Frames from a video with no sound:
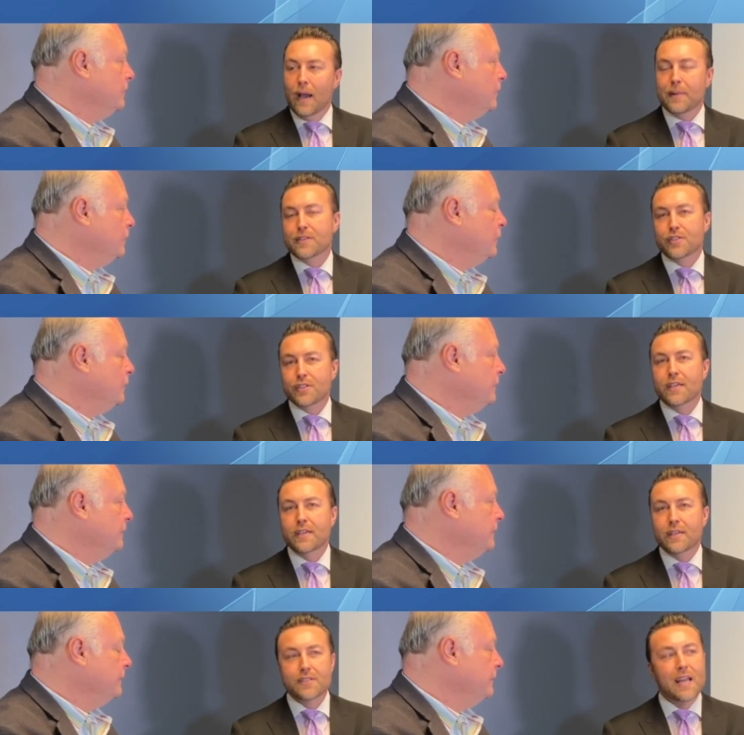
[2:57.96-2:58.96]
Speaker 1: mean, it's just,
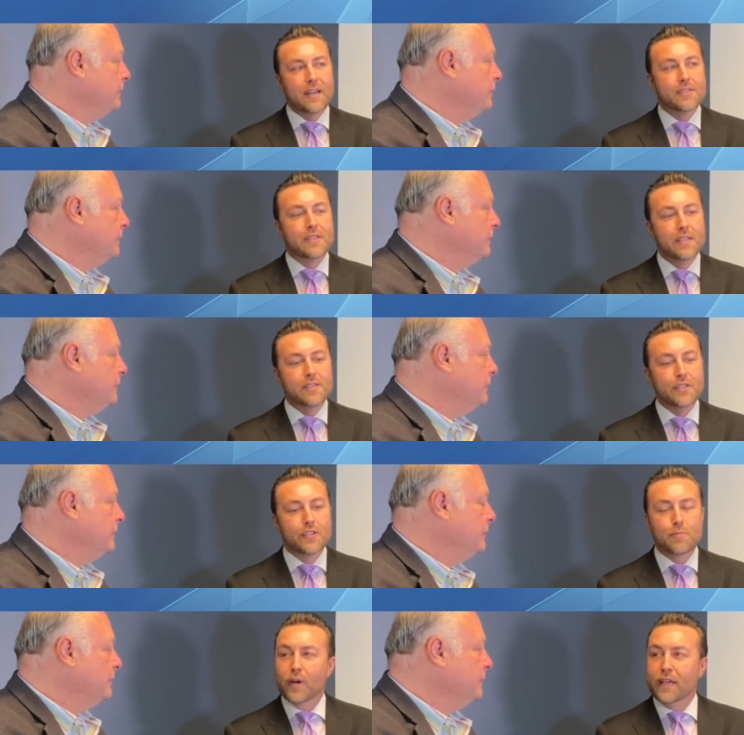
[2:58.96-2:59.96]
it, it's not as easy
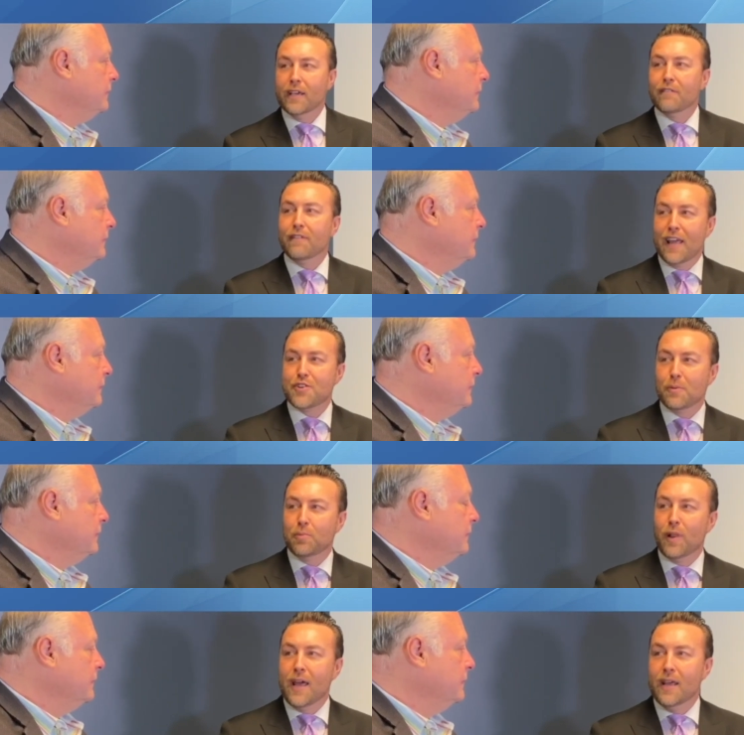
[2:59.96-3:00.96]
just bringing in financial
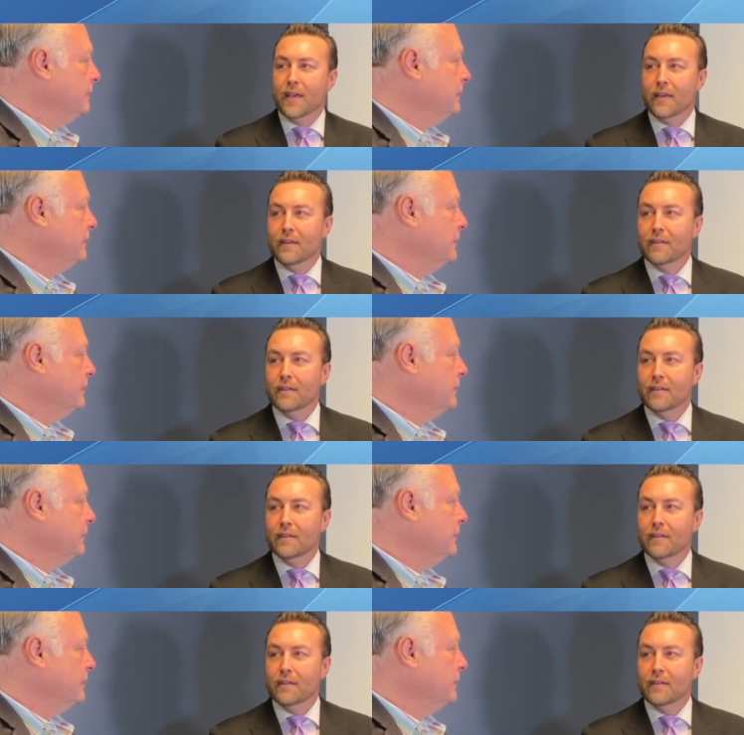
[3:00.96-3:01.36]
planning and